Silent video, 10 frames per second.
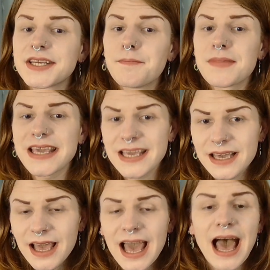To
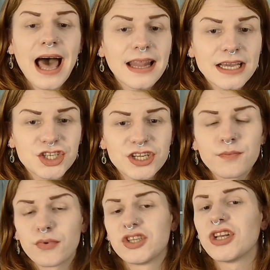me,
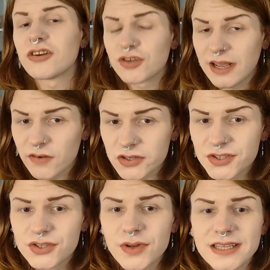allyship with gender diverse
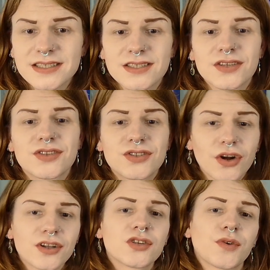students
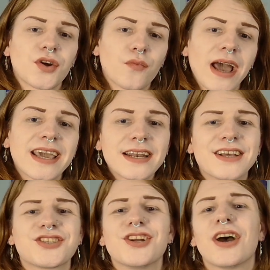starts with a
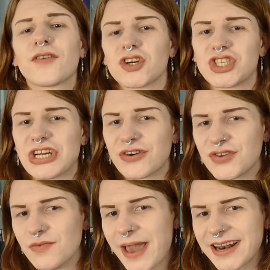recognition of our shared
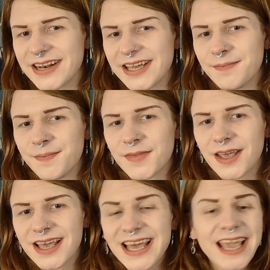humanity.
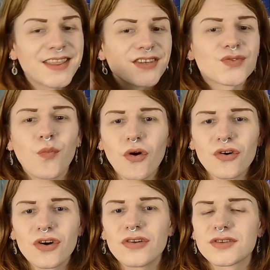In this
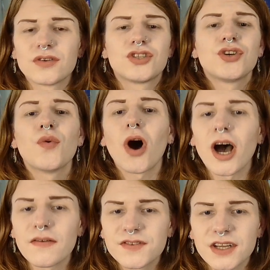world, too
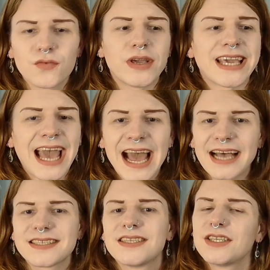often we
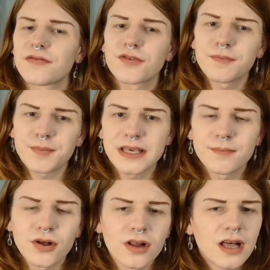cast different
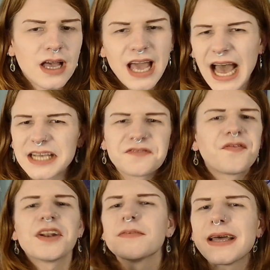people as
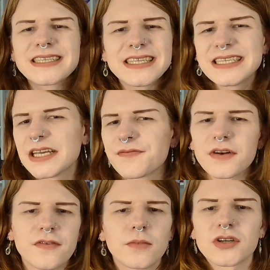fundamentally
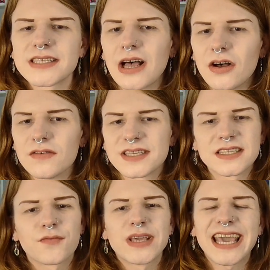different from ourselves, as
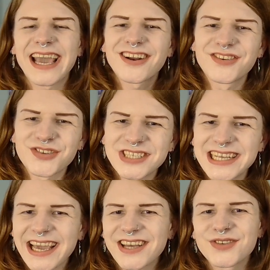if we can't
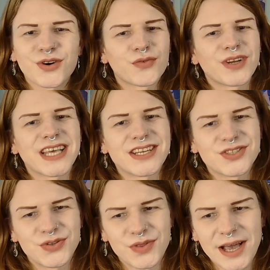understand or relate
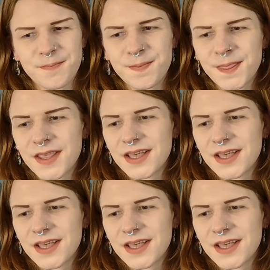to them.